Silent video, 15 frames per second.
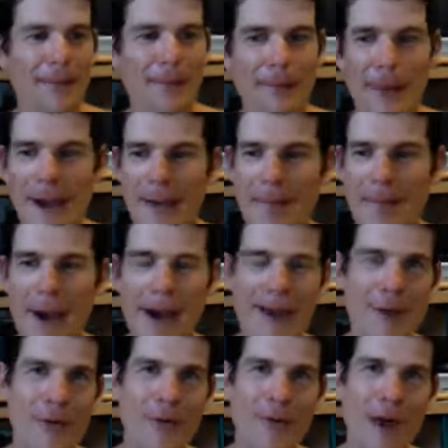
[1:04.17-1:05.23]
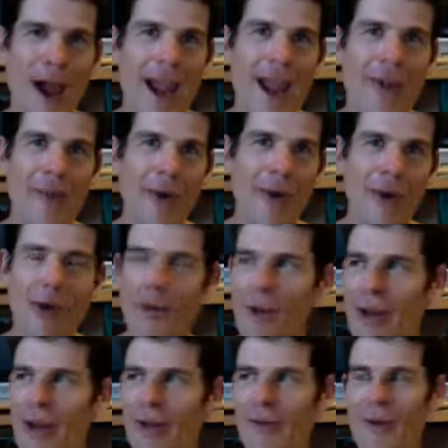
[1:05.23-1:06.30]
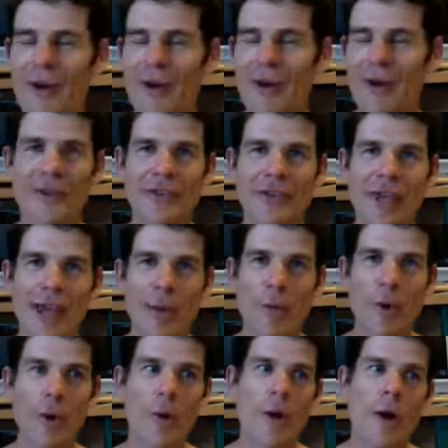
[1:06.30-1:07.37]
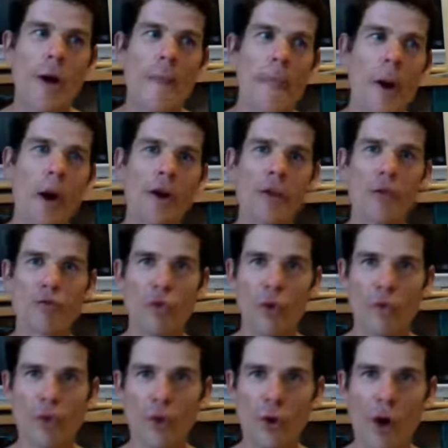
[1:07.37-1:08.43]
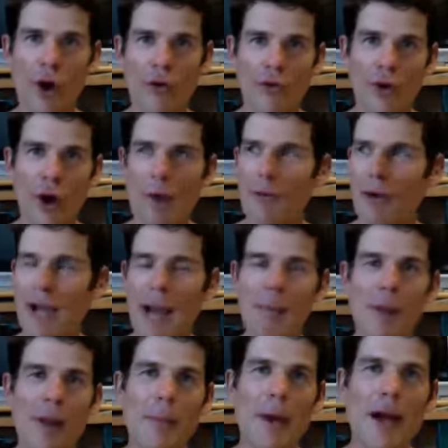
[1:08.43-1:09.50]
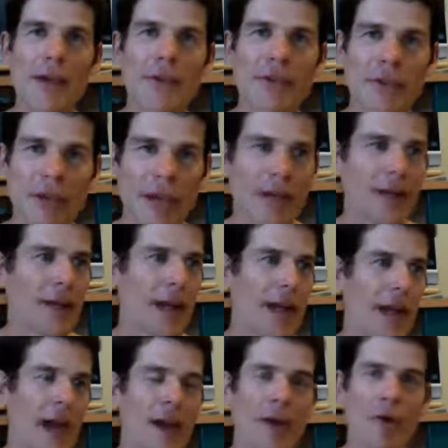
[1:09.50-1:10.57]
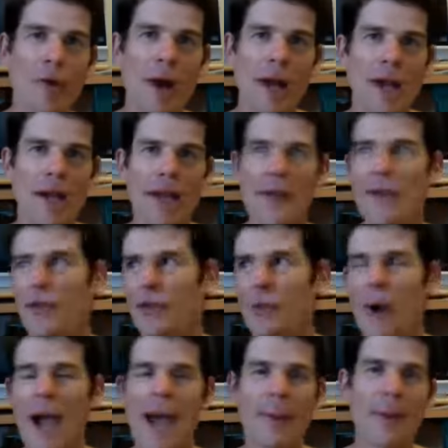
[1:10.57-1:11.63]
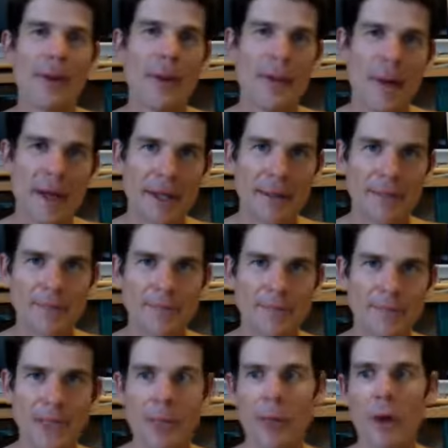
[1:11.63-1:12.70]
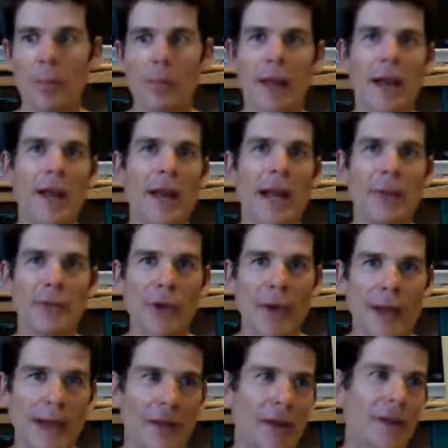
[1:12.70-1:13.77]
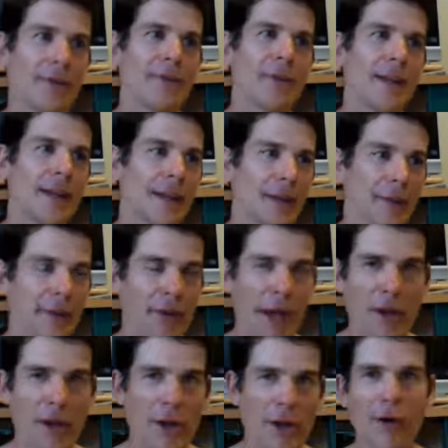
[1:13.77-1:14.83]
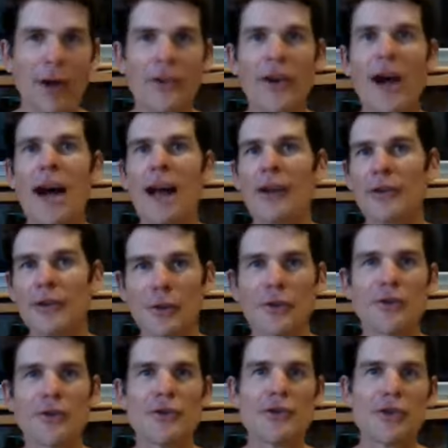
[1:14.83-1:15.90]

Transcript: make money or fame on it or whatever and just saying, well, I did the raw food lifestyle for a couple of months and underate, and this is what happened to me. You know, we've got plenty of names like that. You know, Daniel Vitalis, Susan